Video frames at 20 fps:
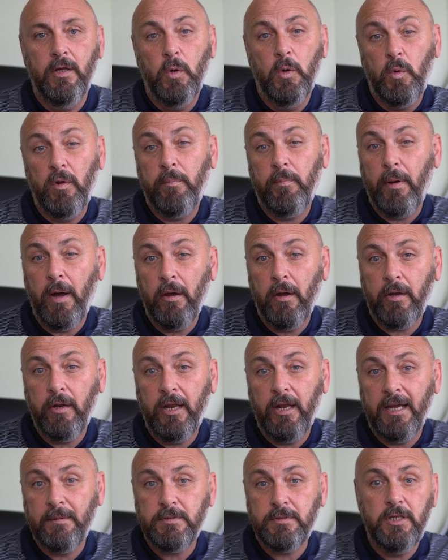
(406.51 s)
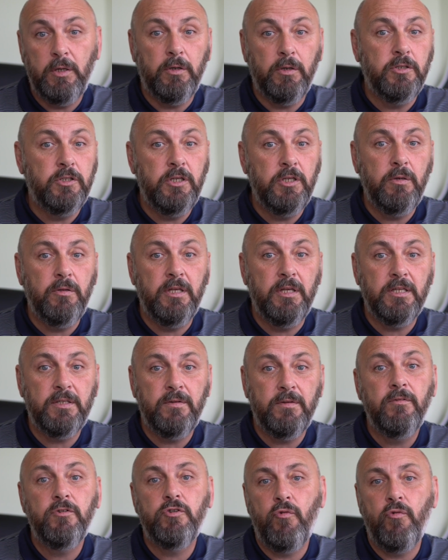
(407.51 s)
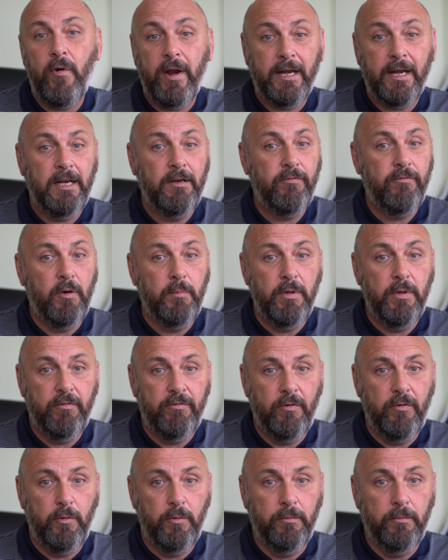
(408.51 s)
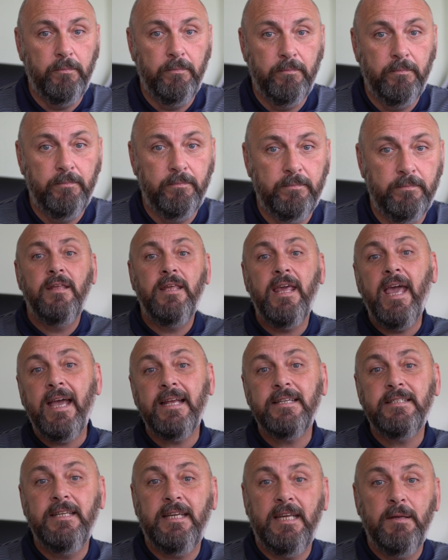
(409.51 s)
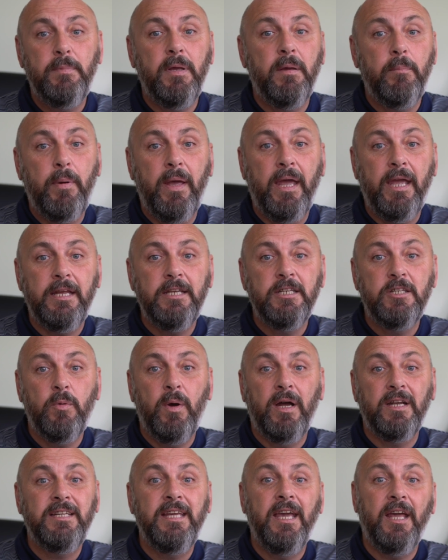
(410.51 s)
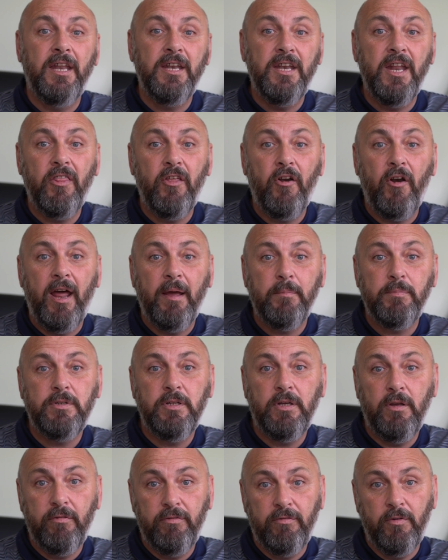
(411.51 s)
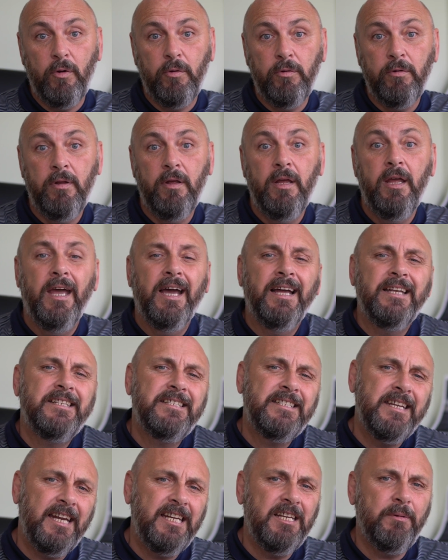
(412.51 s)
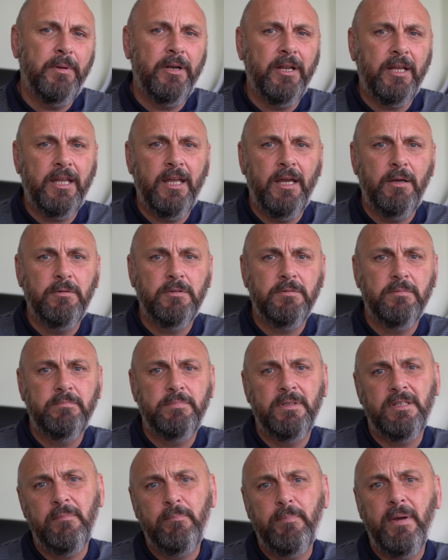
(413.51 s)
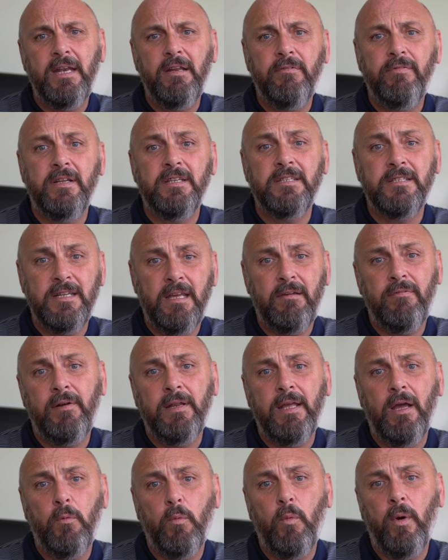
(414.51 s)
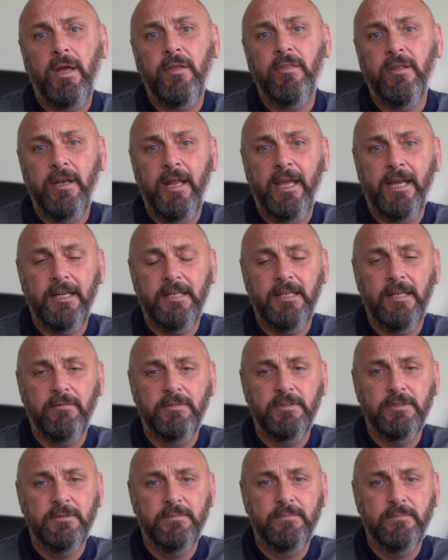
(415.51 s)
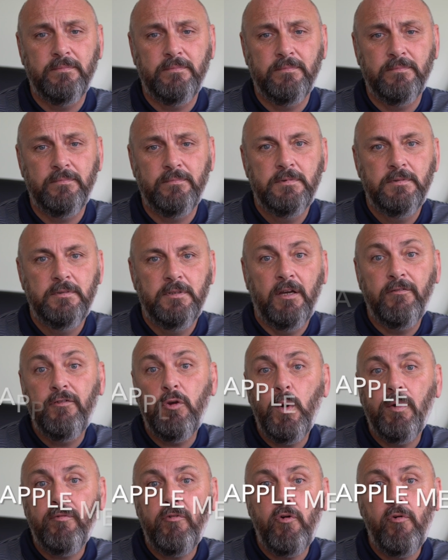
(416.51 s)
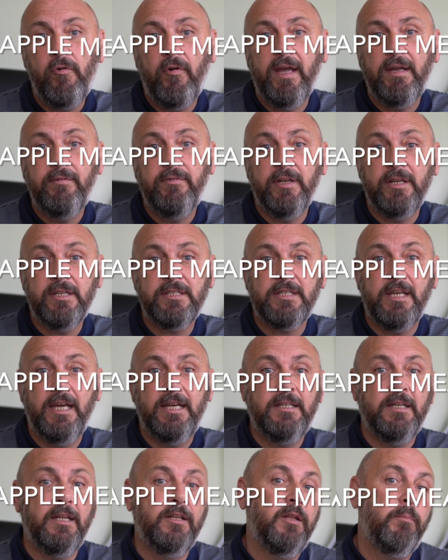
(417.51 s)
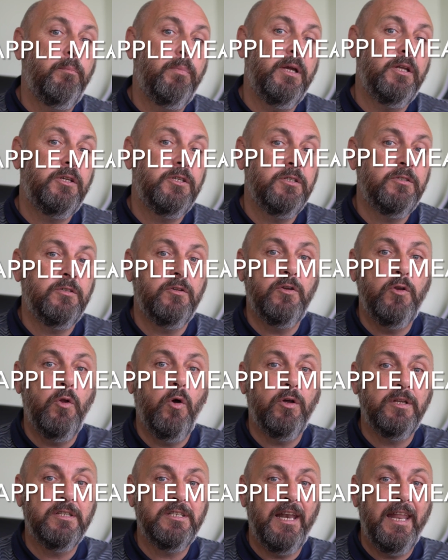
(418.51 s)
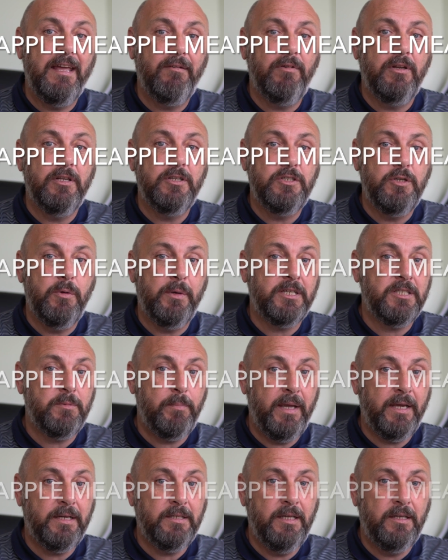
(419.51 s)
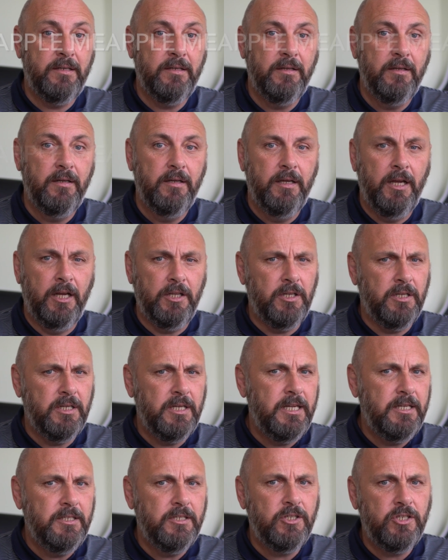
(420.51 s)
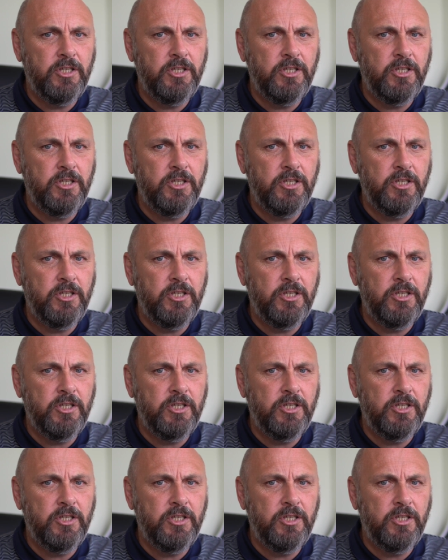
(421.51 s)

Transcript: With parking apps, you can do this directly from your phone. Yes, it can be a pain to add yet another app to your phone and set up an account, but the benefits definitely outweigh the negatives. Have you ever arrived at a site and the pictures are not as level as you expected, and you need to